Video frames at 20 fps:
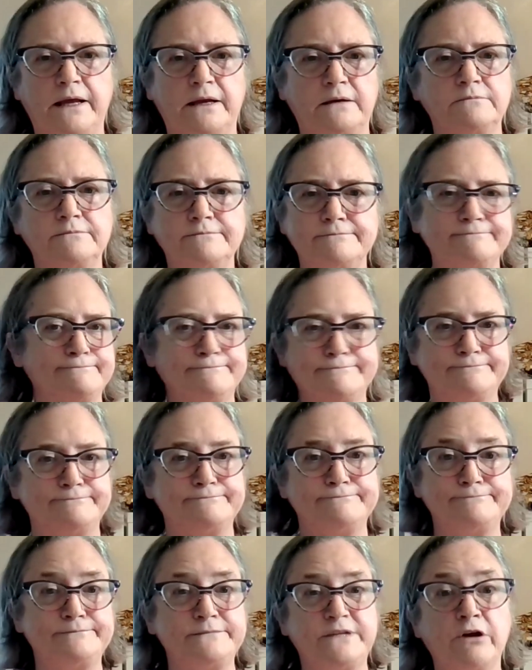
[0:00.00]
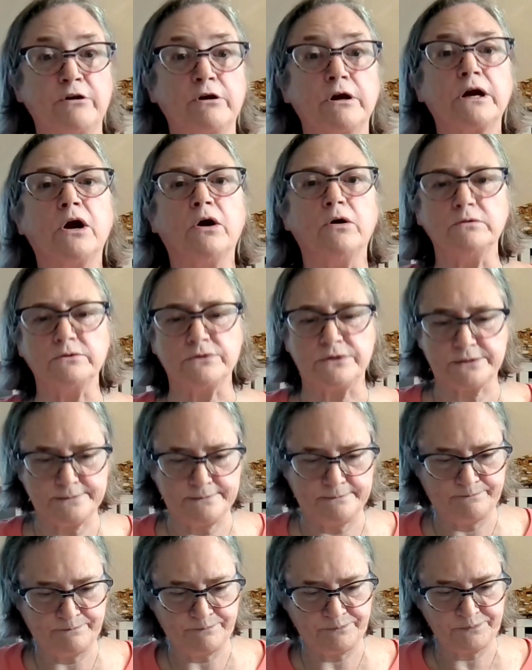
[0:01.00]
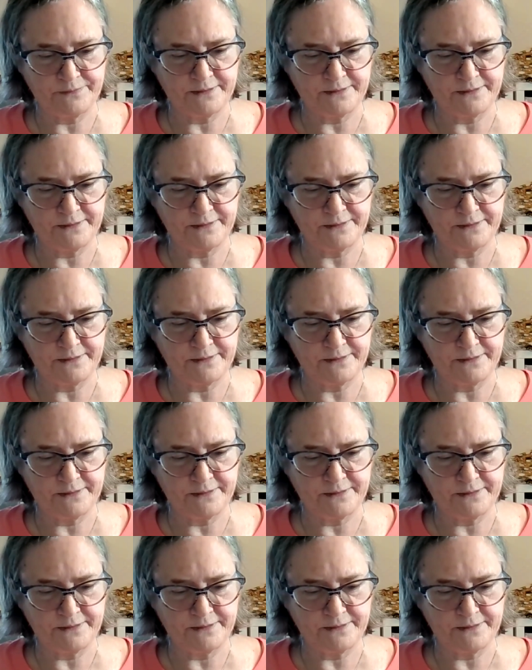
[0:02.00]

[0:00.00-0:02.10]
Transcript: and there it goes